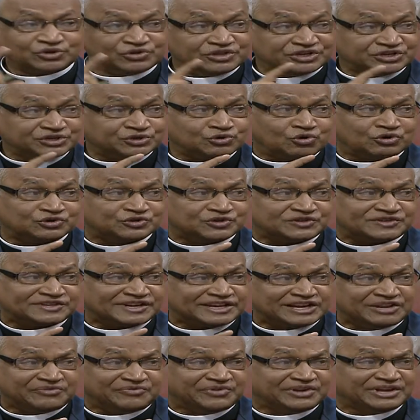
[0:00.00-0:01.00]
So this is also
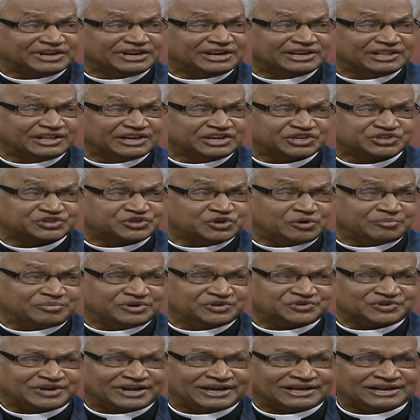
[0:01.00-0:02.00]
significant in the
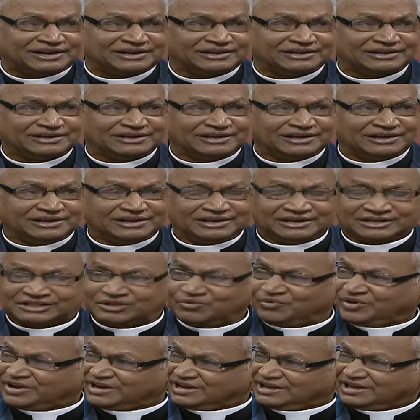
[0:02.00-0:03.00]
history of Israel. Mm-hmm.
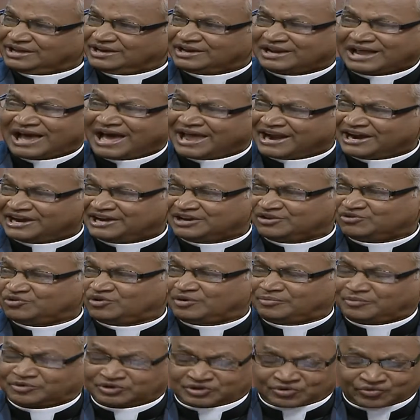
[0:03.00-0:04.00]
The very
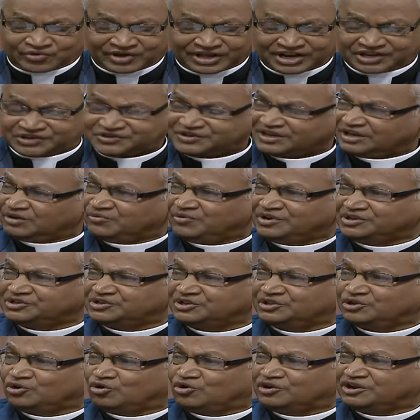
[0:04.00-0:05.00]
narrative about the various
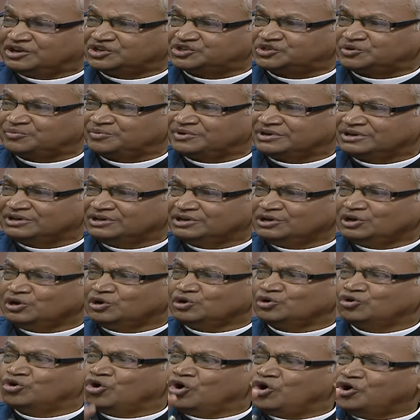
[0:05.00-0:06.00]
events in the Old Testament,
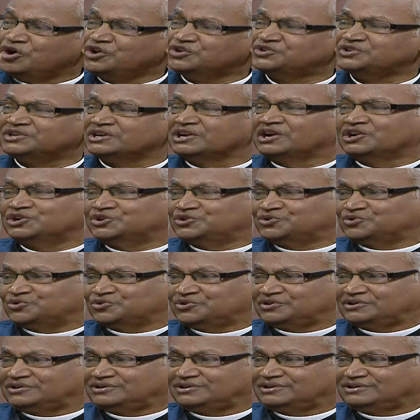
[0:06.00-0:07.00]
God is in
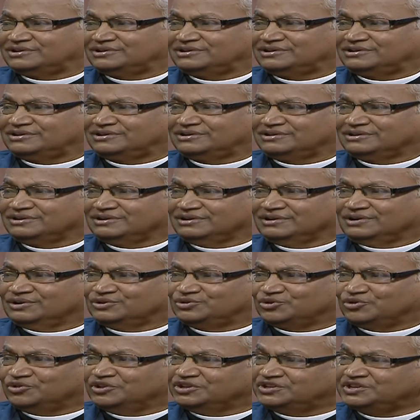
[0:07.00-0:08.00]
control. Yes.
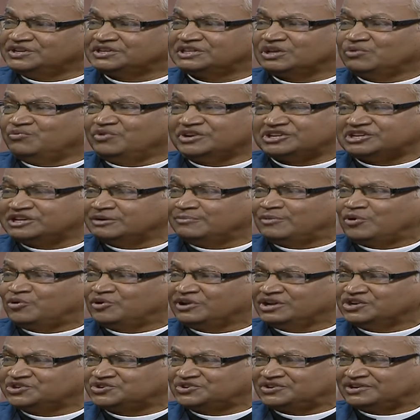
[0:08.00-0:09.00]
So this is the vision
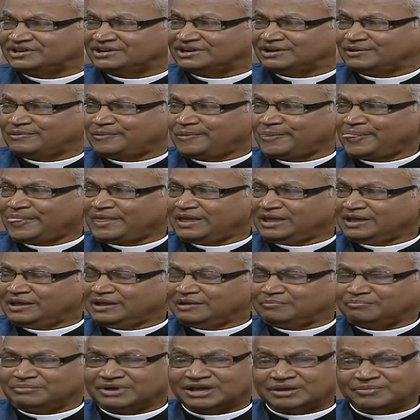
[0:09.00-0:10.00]
about history.
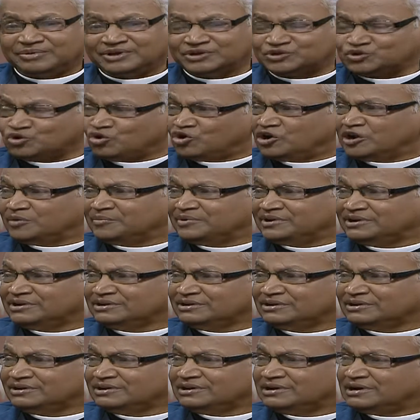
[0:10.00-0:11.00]
Maybe
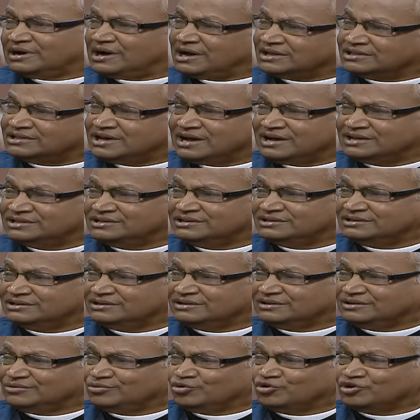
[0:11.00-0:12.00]
Solomon, Hadad,
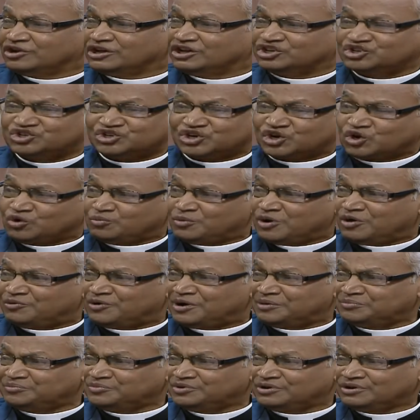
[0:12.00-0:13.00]
or
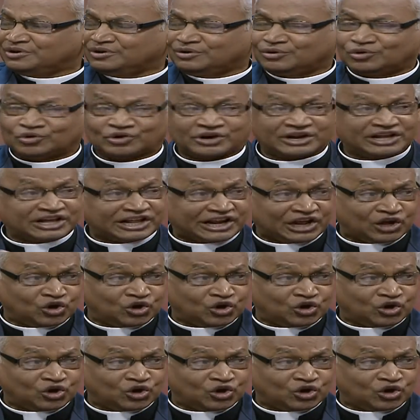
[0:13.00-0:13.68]
Jeroboam, or